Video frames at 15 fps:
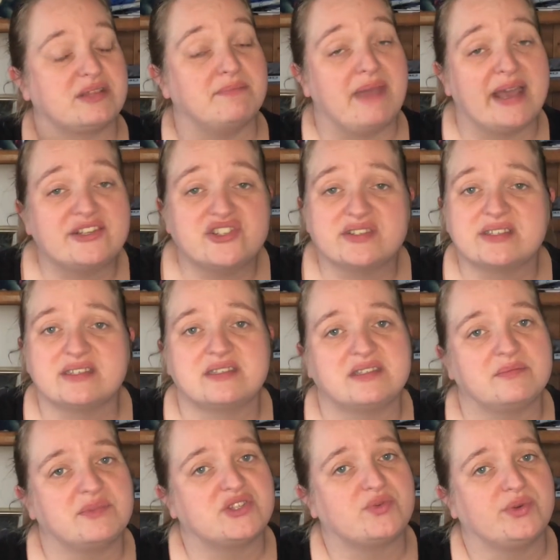The magic
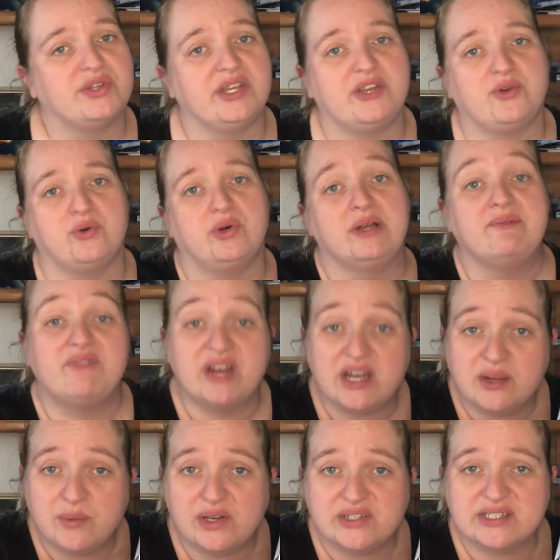system is really cool and
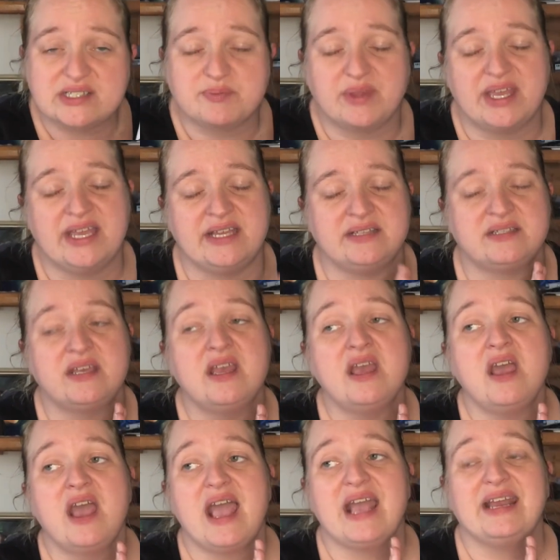very well explained,
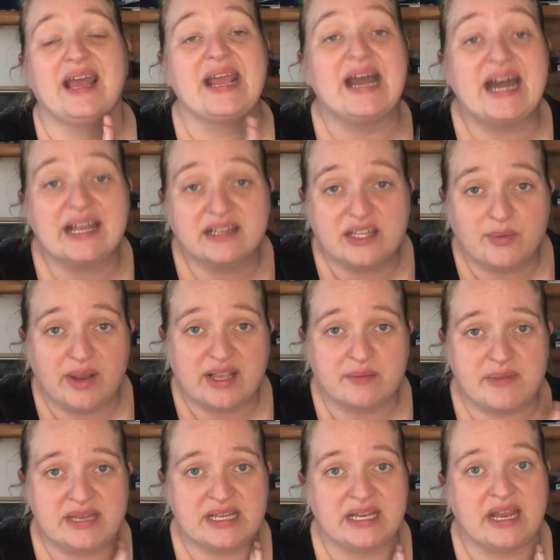and I highly
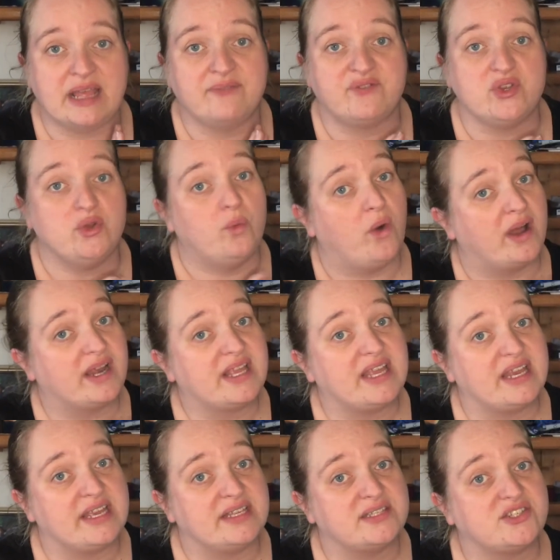recommend it if you want to
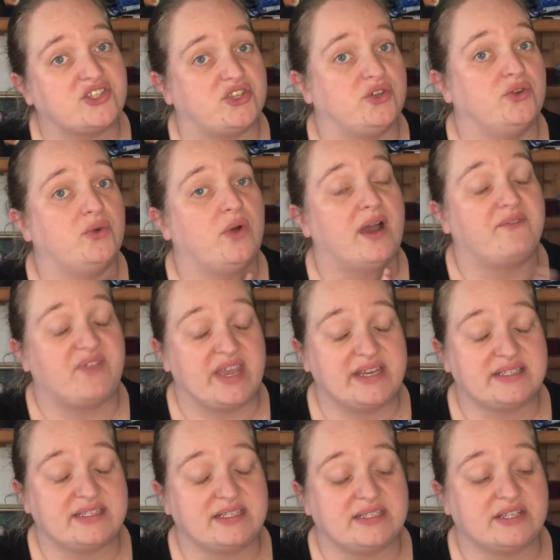get into a
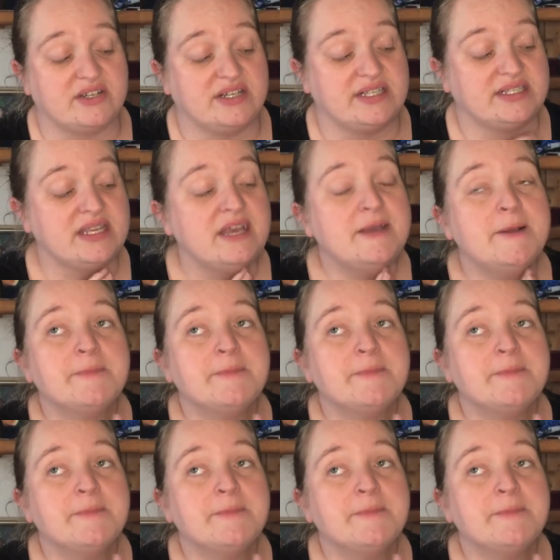fantasy series.